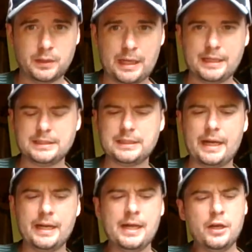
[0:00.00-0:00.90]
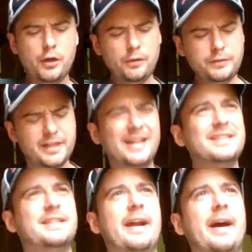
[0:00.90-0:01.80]
And it's like, who
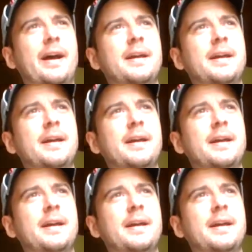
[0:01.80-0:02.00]
does that?